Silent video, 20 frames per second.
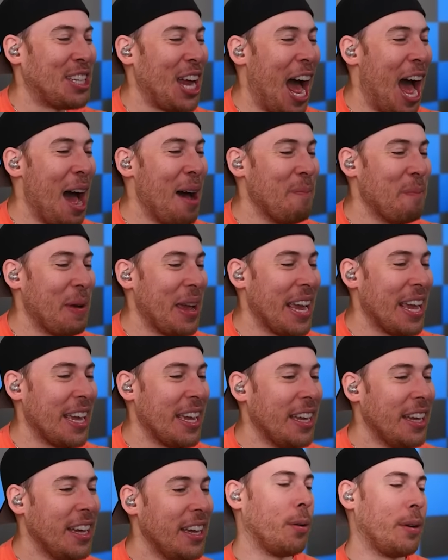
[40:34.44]

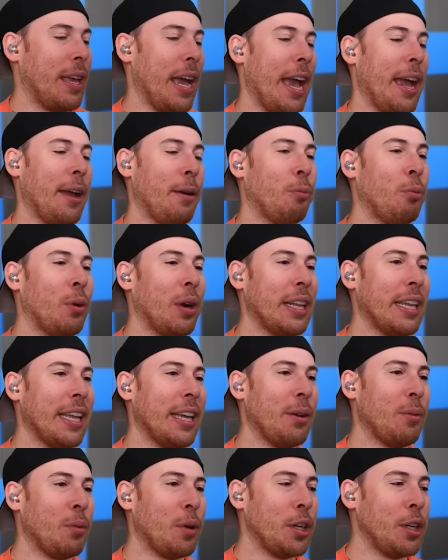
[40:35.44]
zombie. Okay,
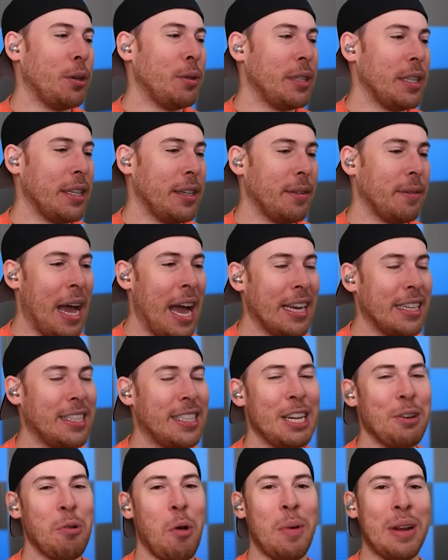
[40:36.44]
really? We're using... I
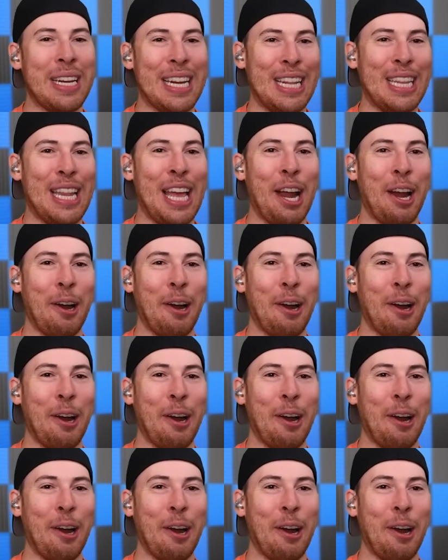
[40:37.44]
see what we did